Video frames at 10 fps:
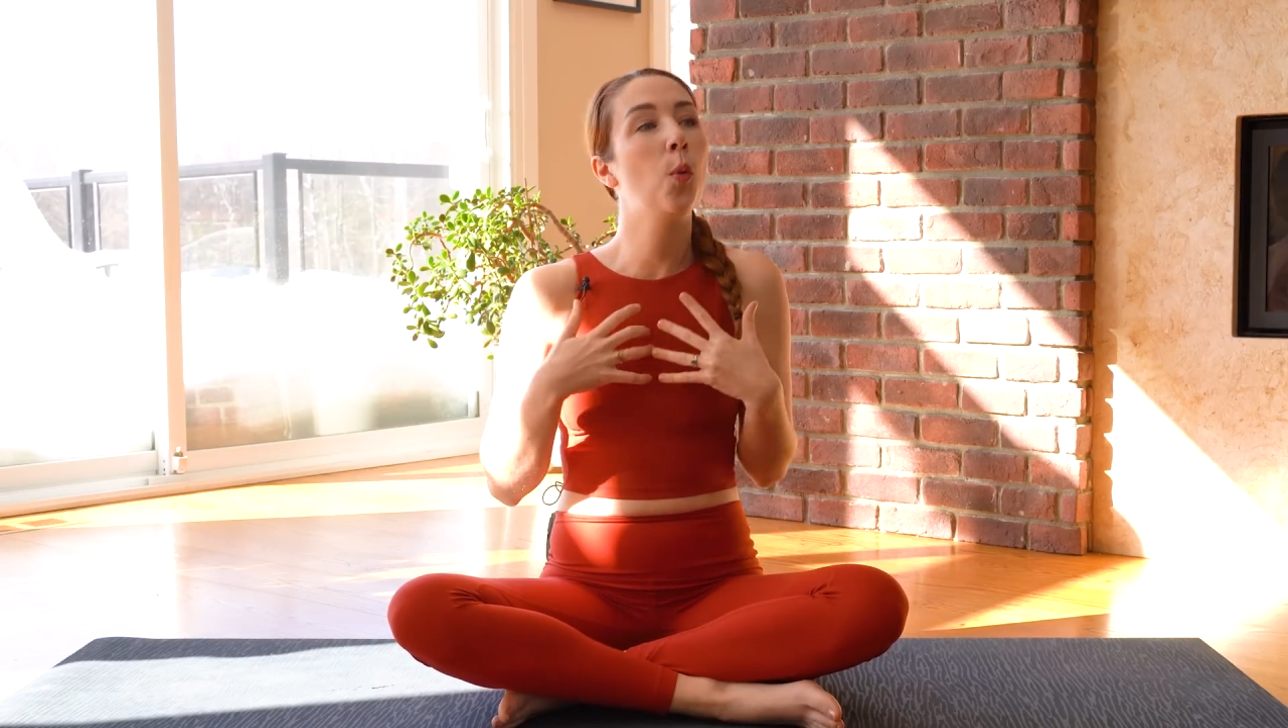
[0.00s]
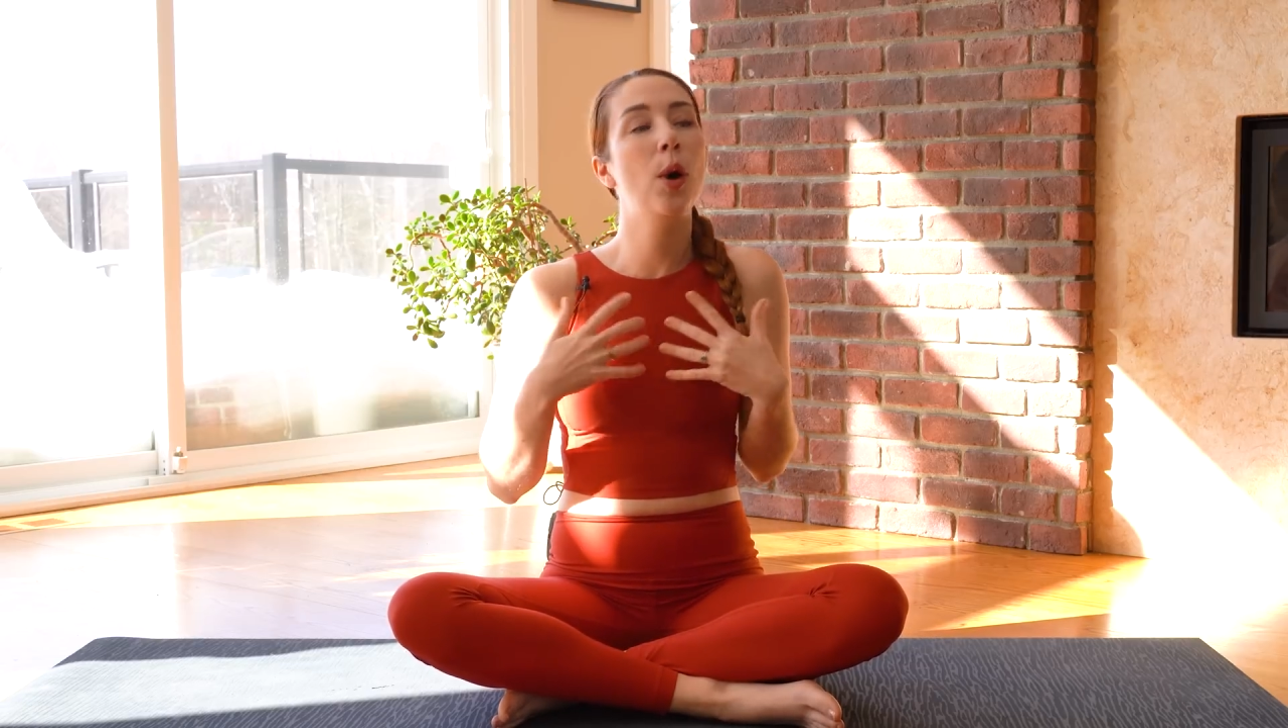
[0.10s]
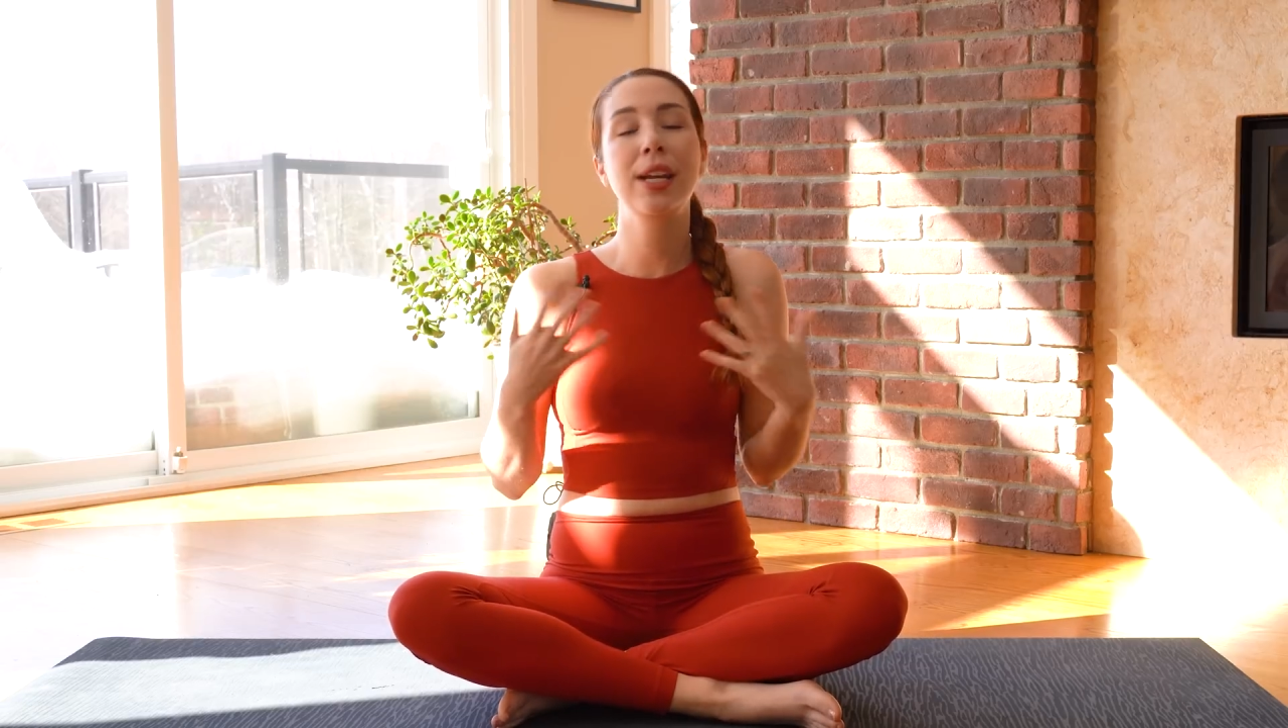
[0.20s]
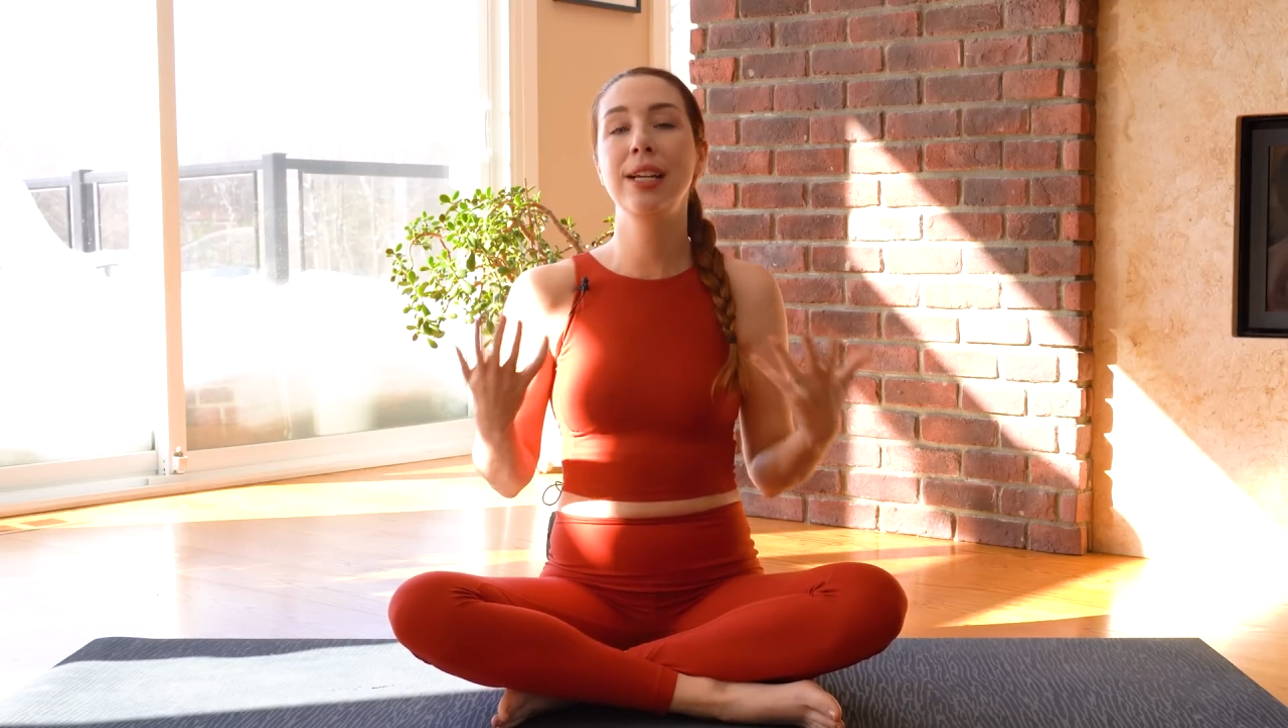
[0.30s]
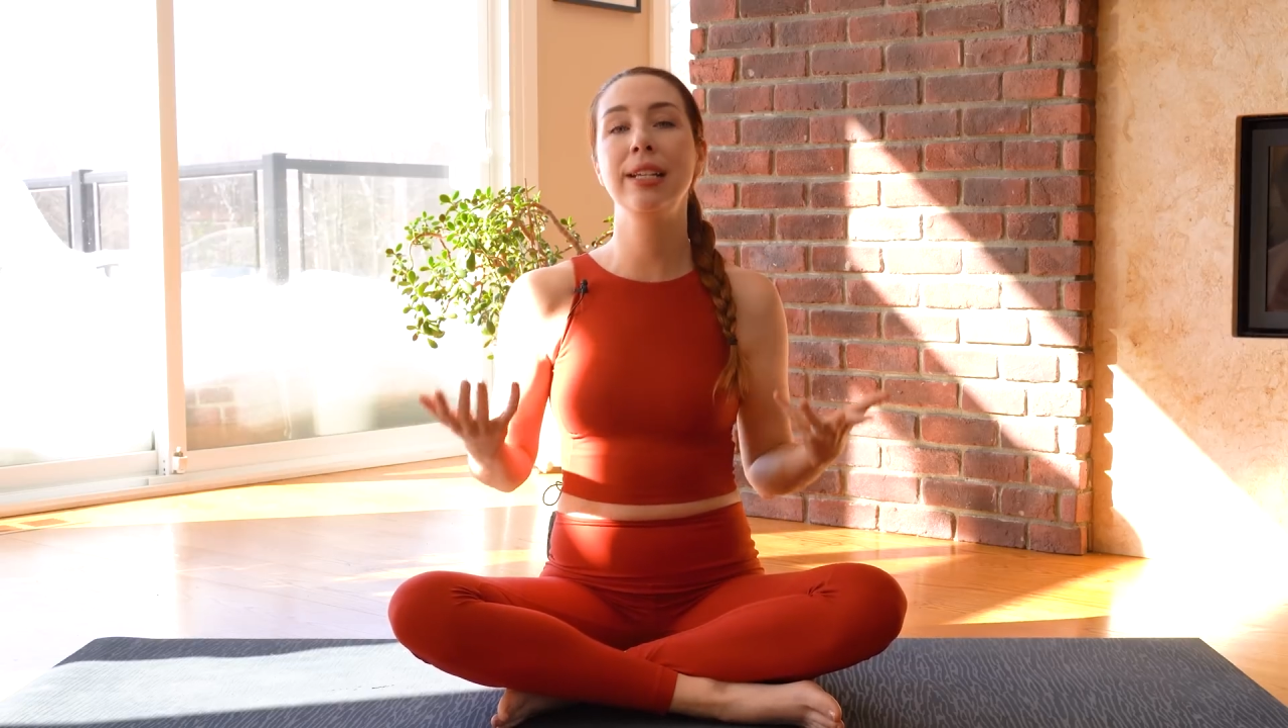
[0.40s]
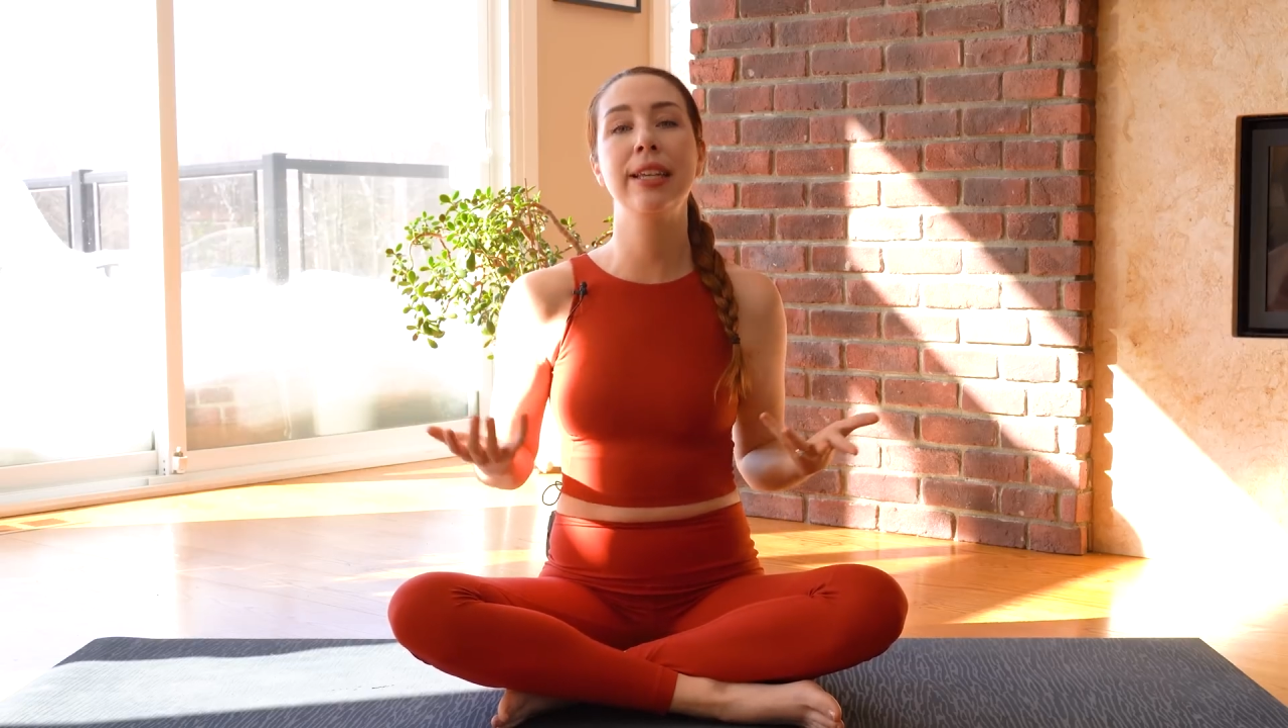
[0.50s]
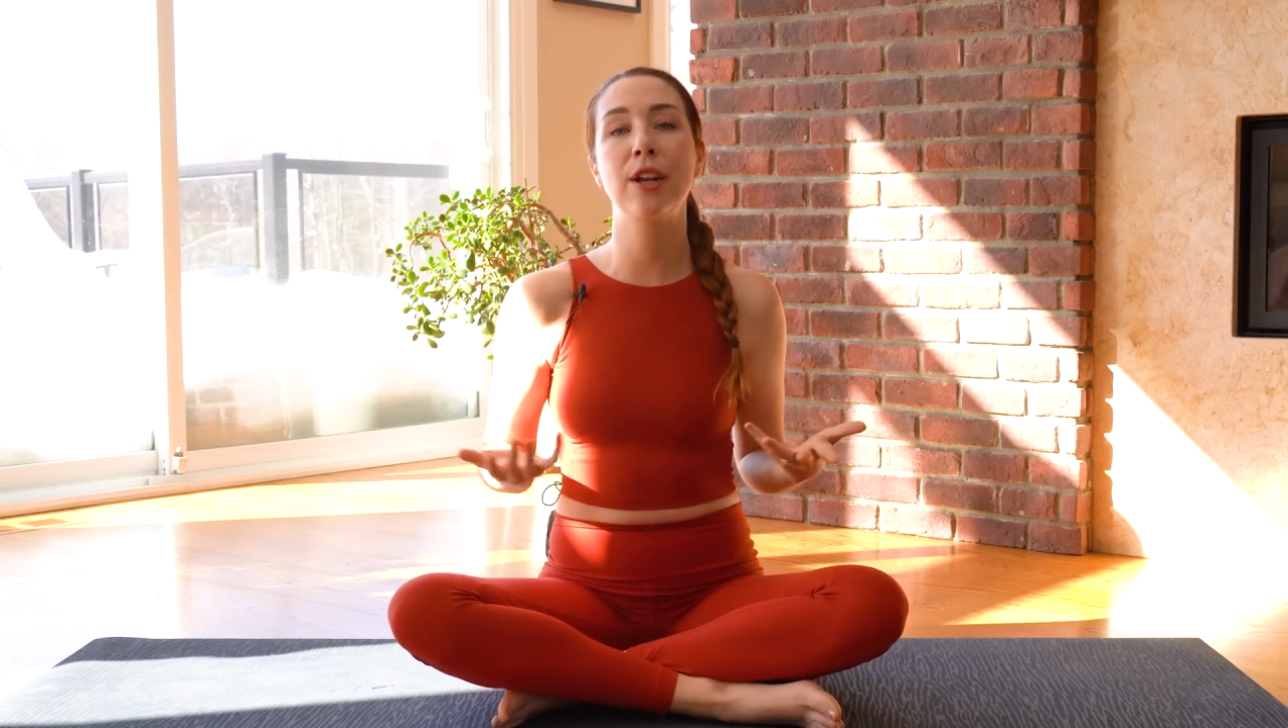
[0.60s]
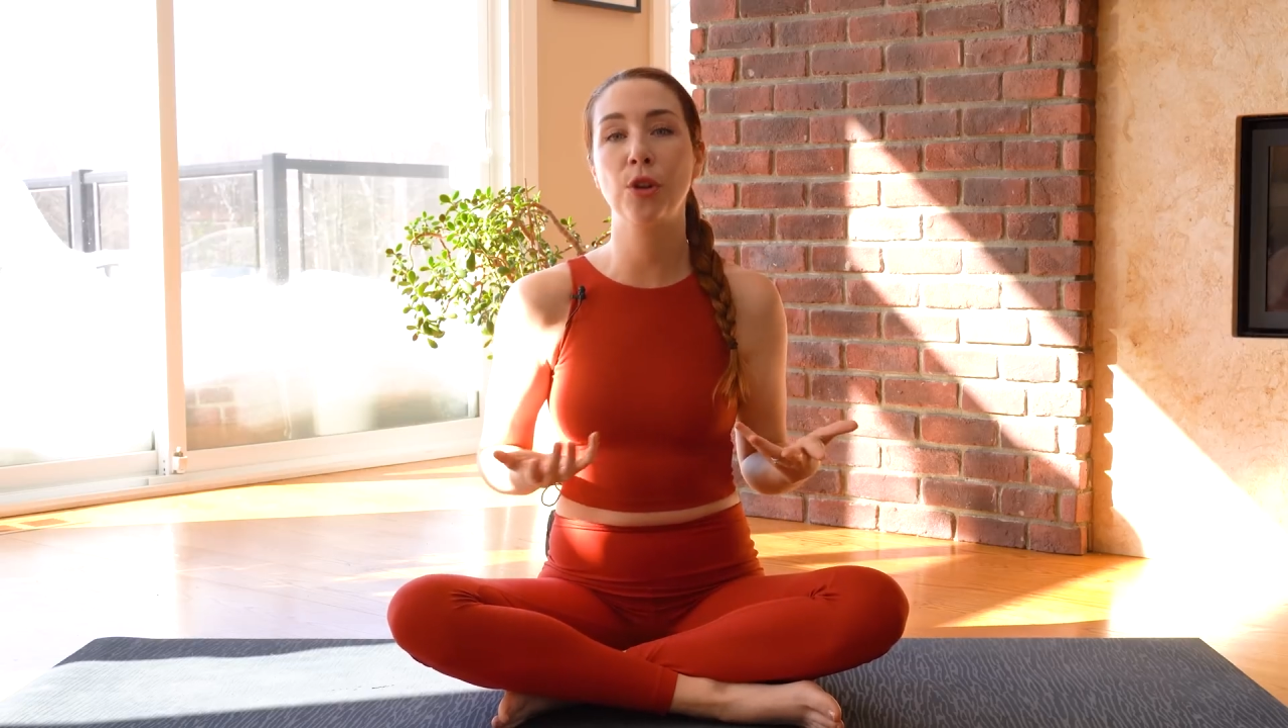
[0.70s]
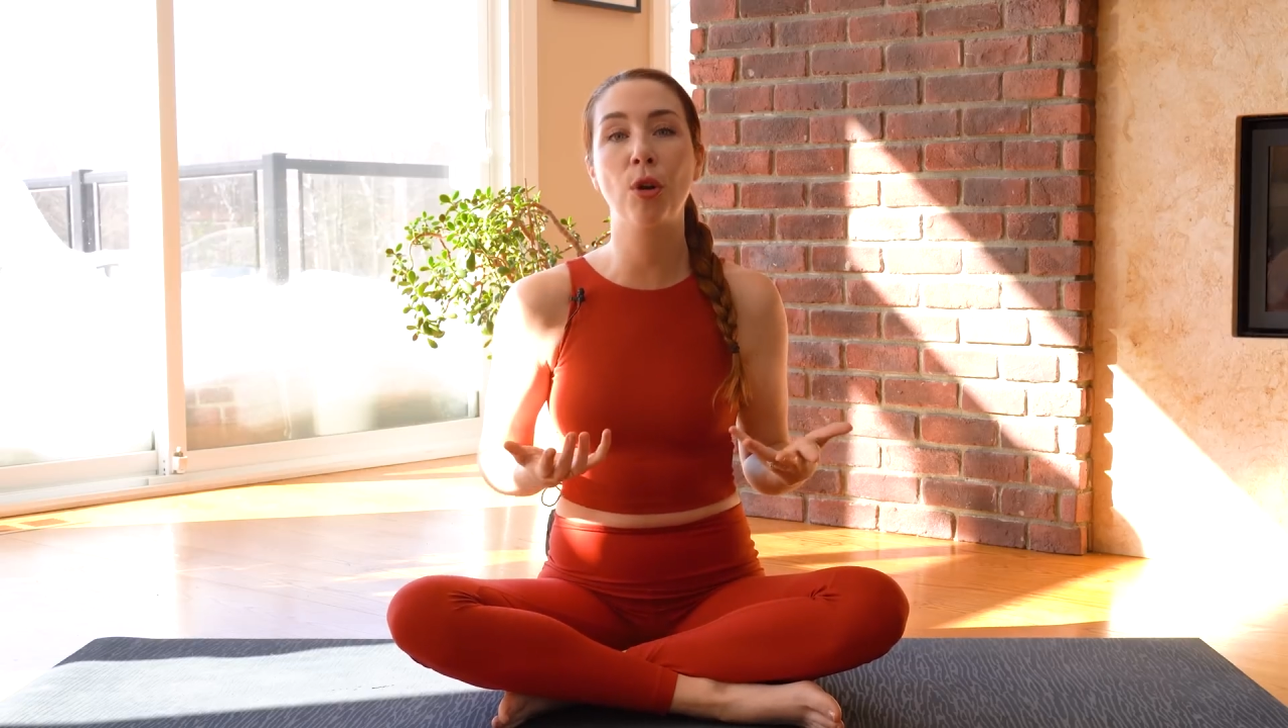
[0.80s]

what it is that you're